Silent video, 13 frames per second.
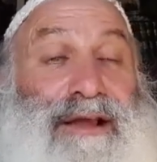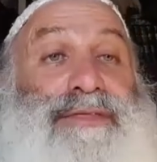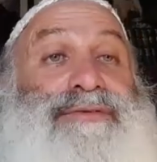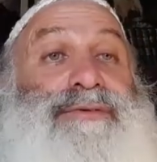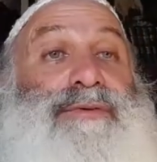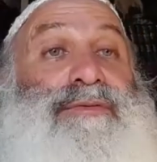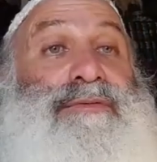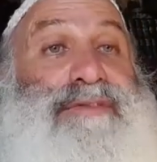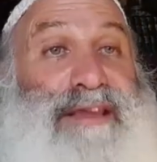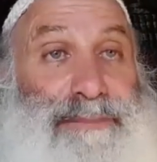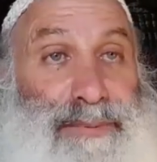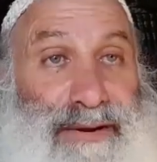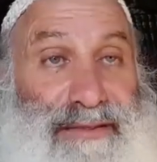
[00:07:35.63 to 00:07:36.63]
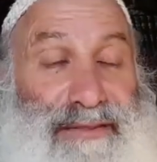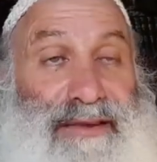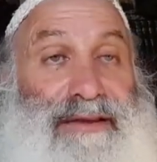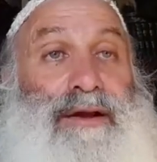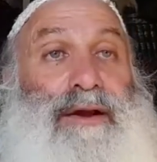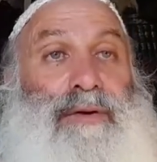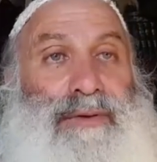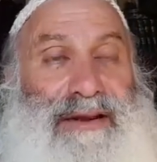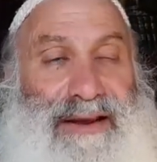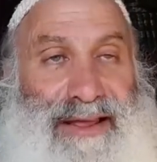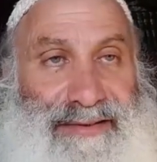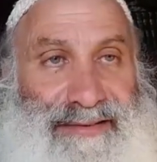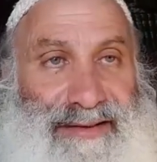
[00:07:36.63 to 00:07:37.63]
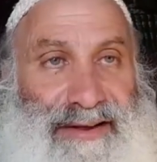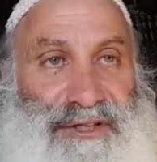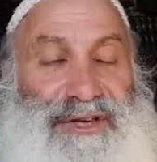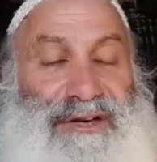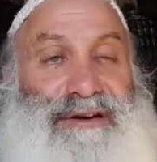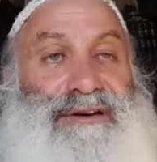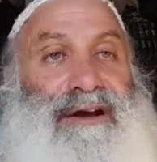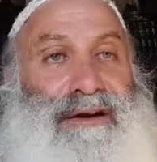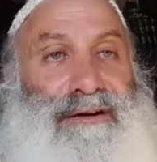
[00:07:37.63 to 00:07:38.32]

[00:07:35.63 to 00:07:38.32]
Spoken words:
through deep breathing, relaxation,